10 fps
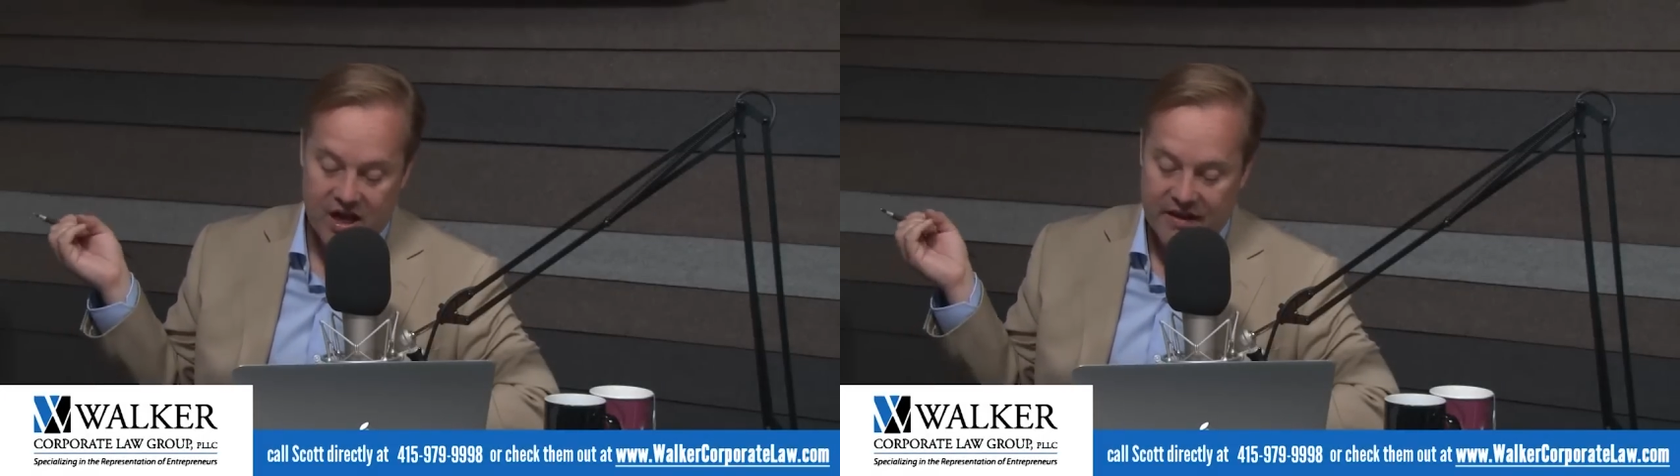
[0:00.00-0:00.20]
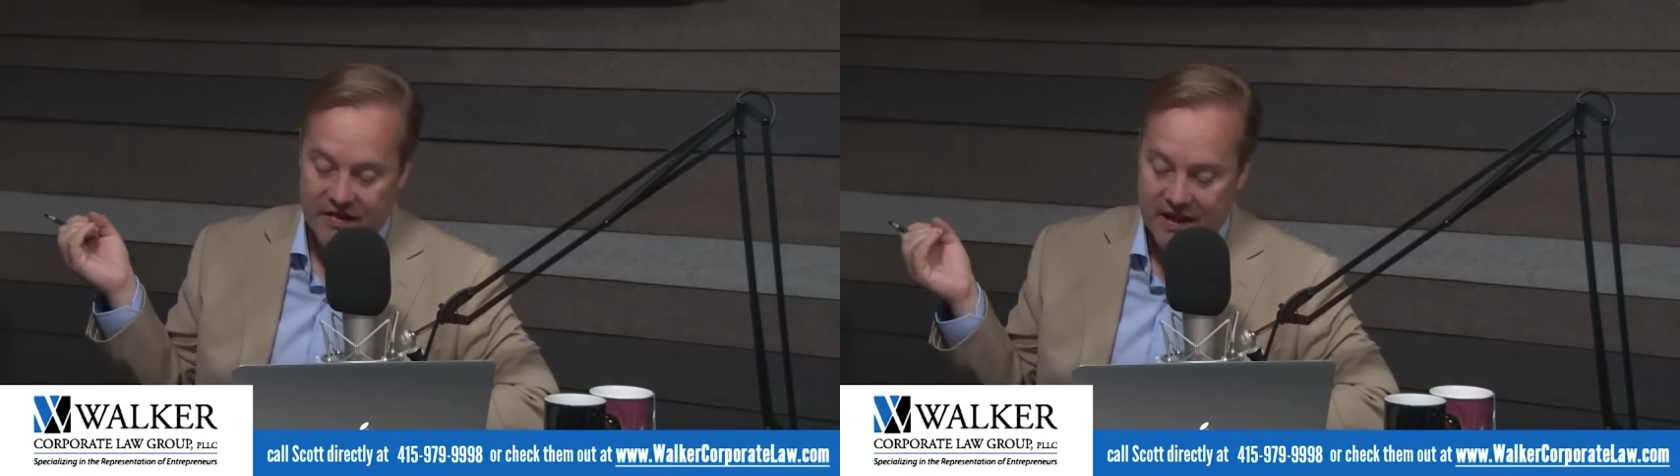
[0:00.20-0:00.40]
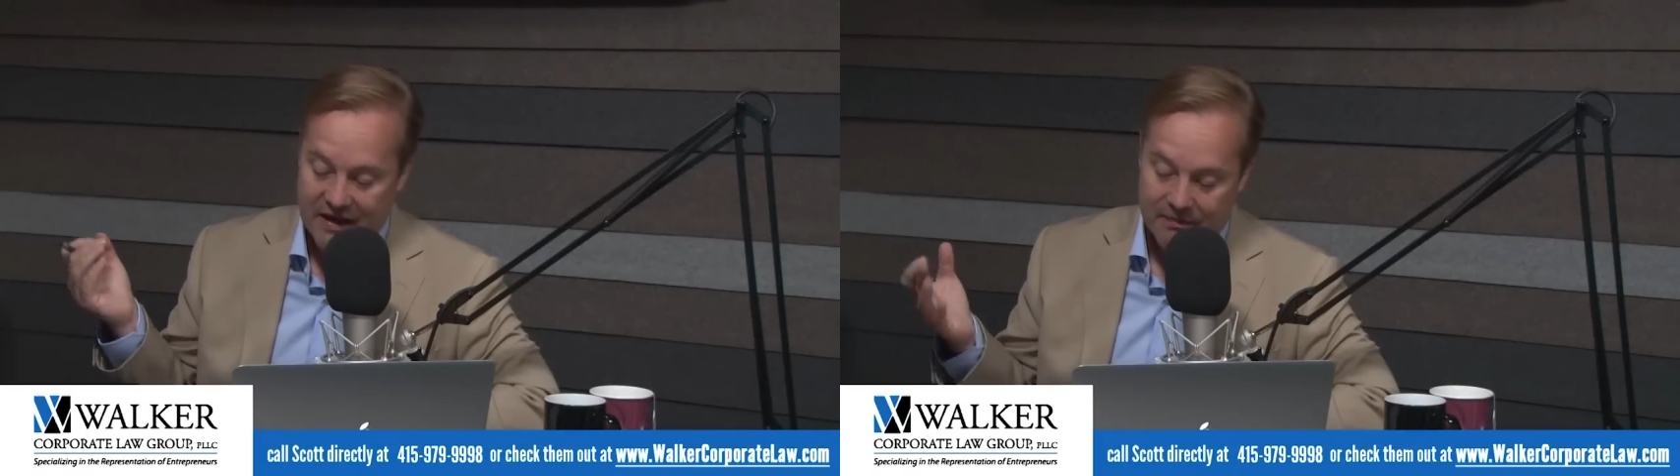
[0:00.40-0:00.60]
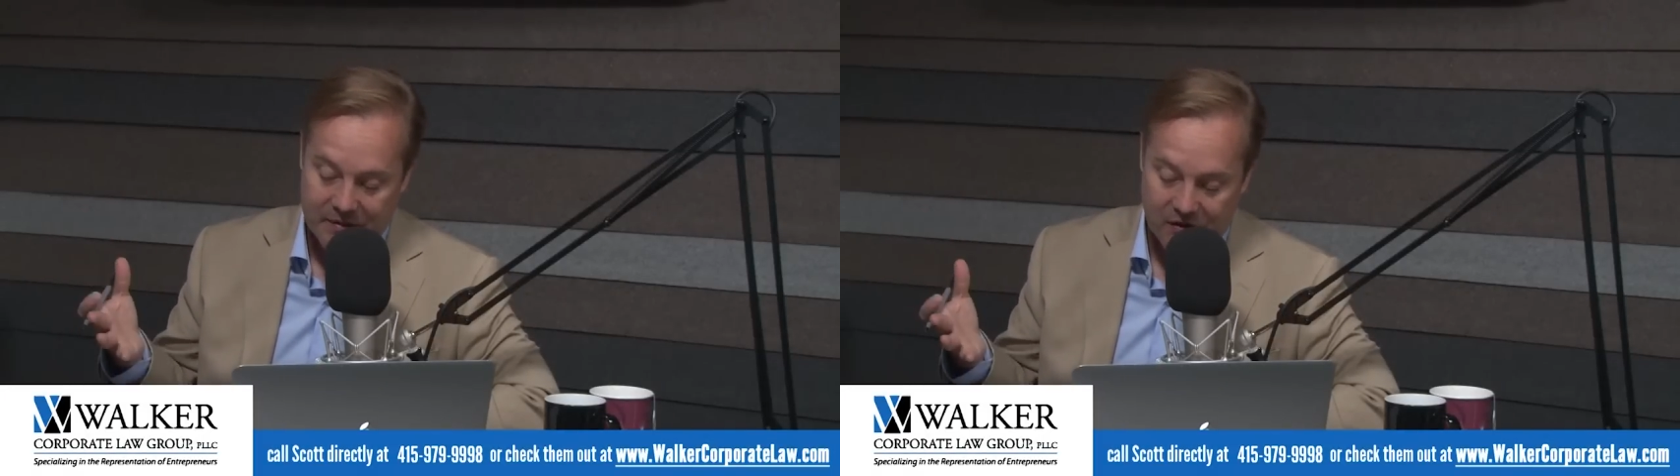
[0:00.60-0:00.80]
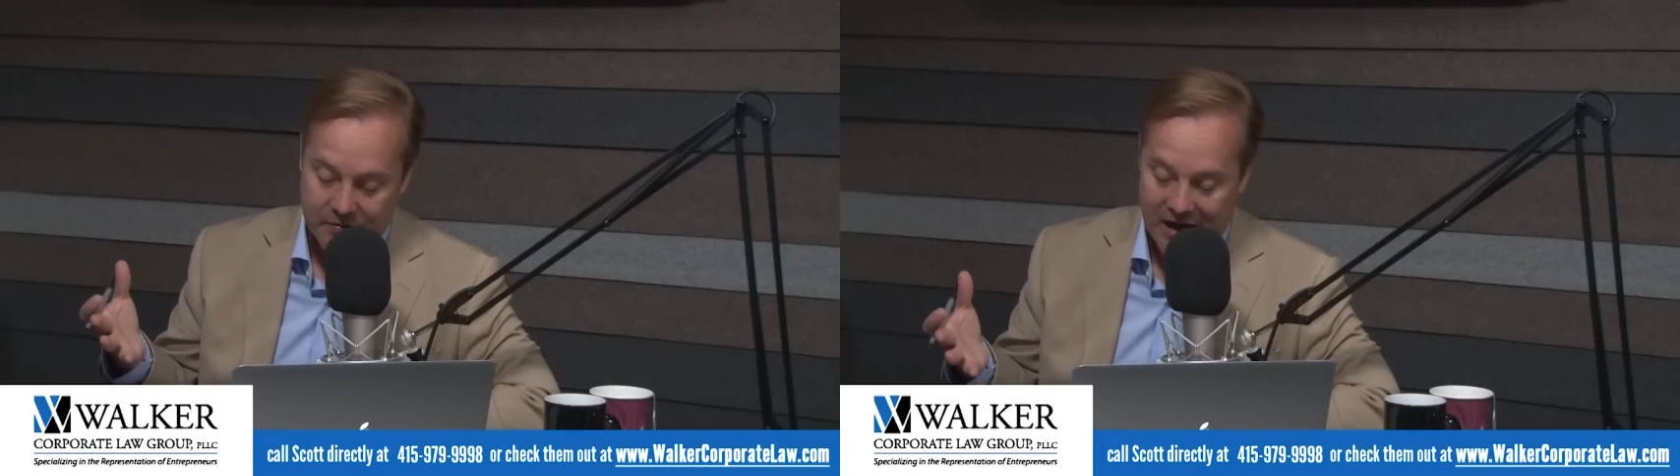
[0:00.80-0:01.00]
They think that
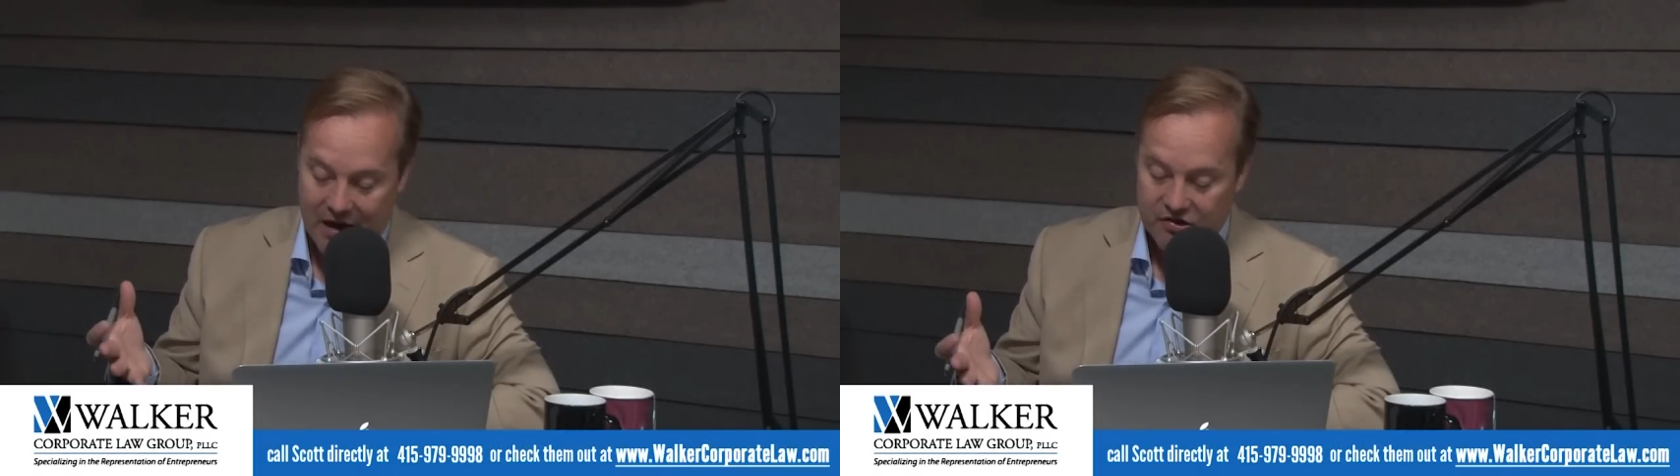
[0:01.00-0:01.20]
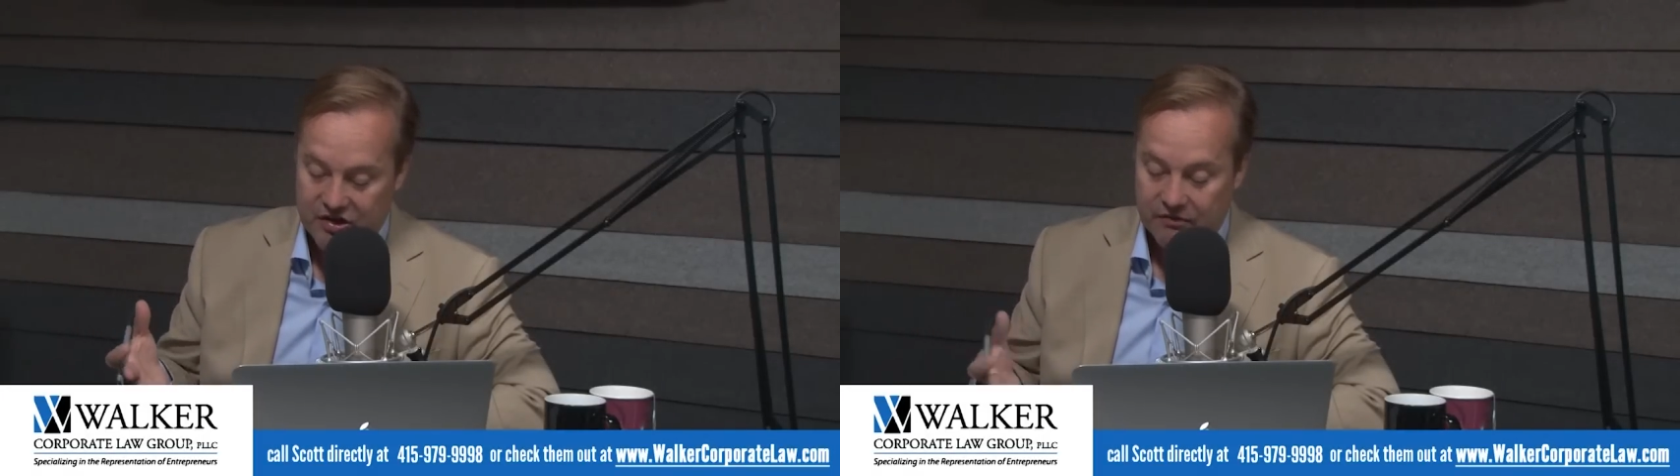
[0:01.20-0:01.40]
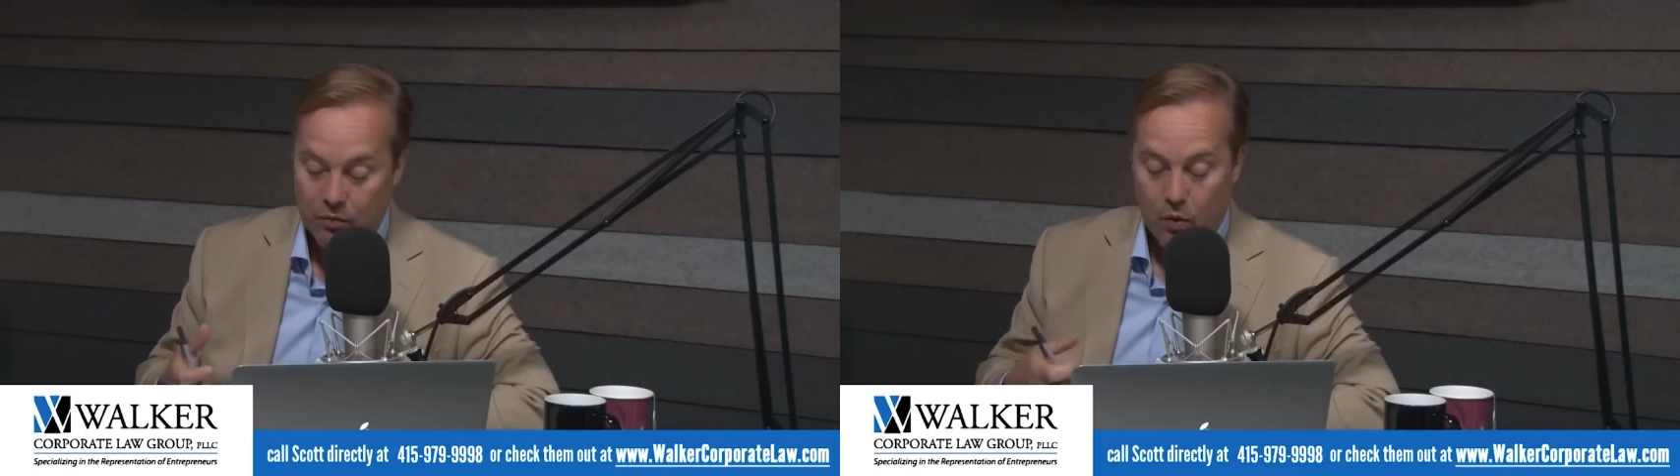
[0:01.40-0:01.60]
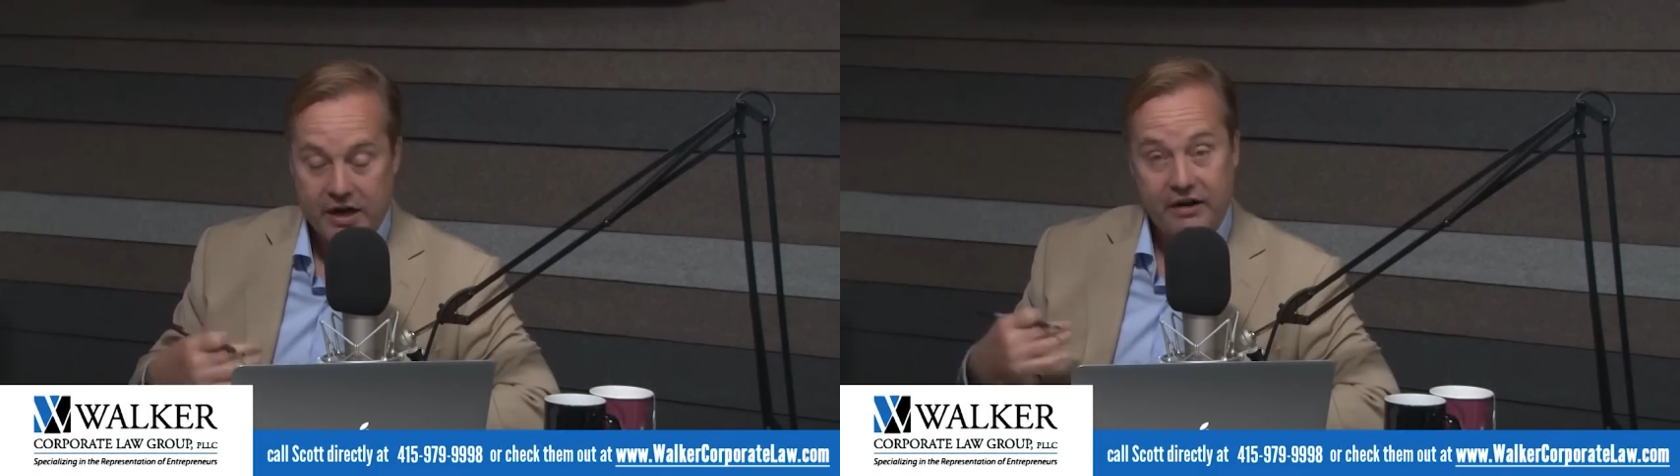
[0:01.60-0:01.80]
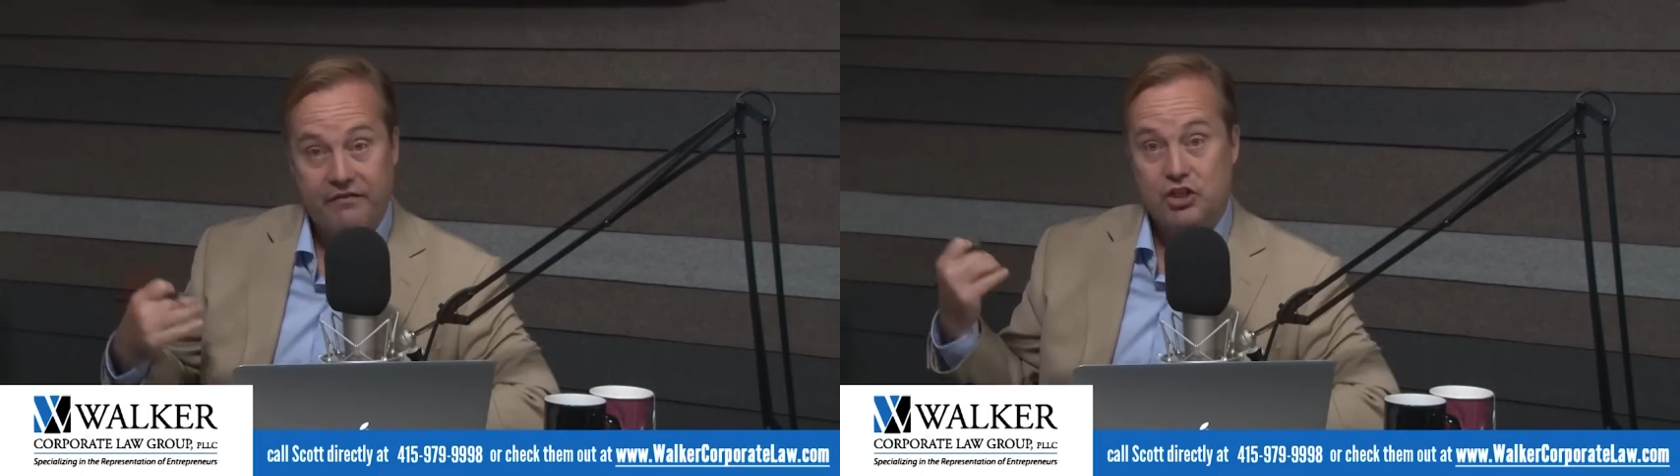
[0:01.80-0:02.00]
billable hours can reward
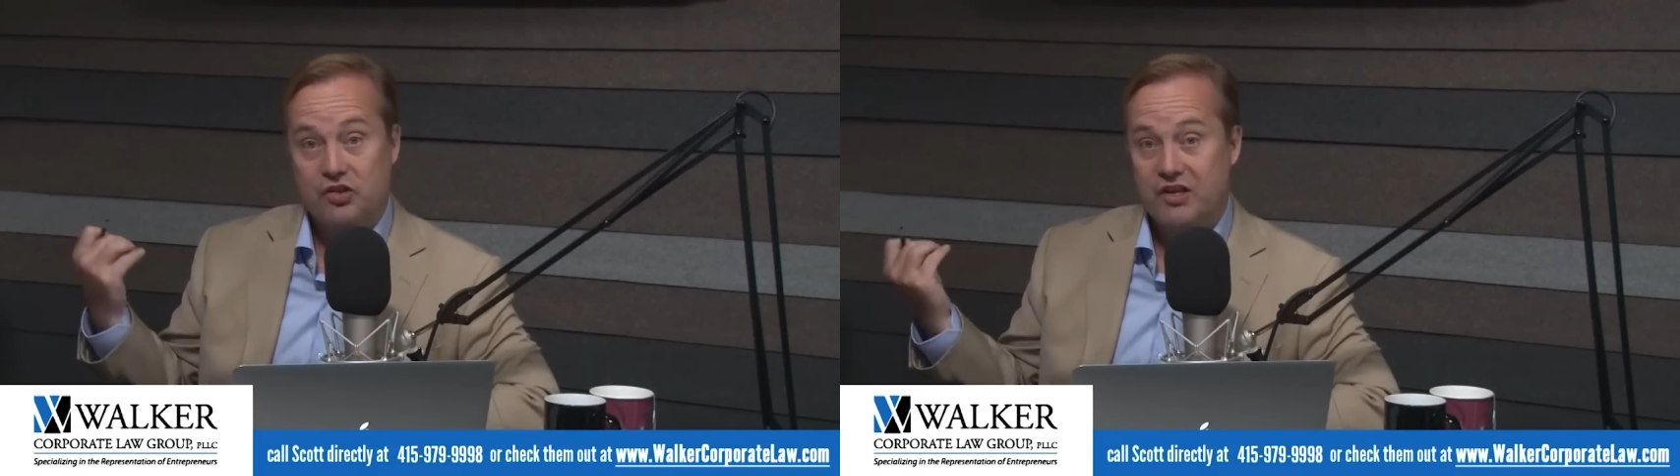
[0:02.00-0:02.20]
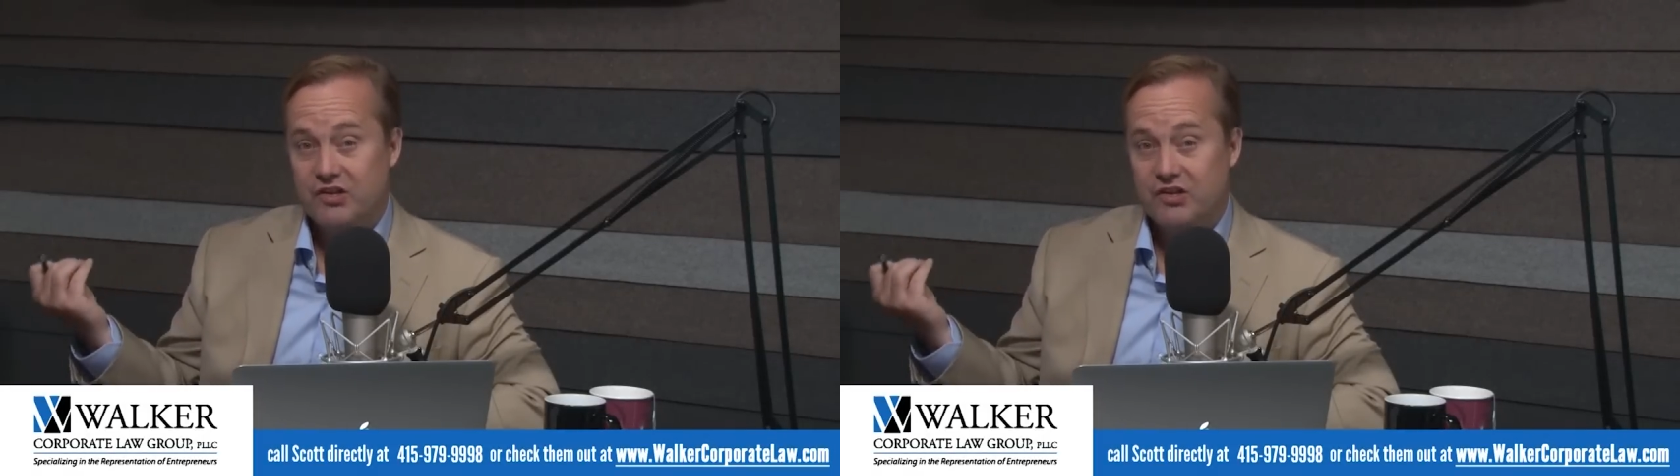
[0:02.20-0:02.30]
inefficiency.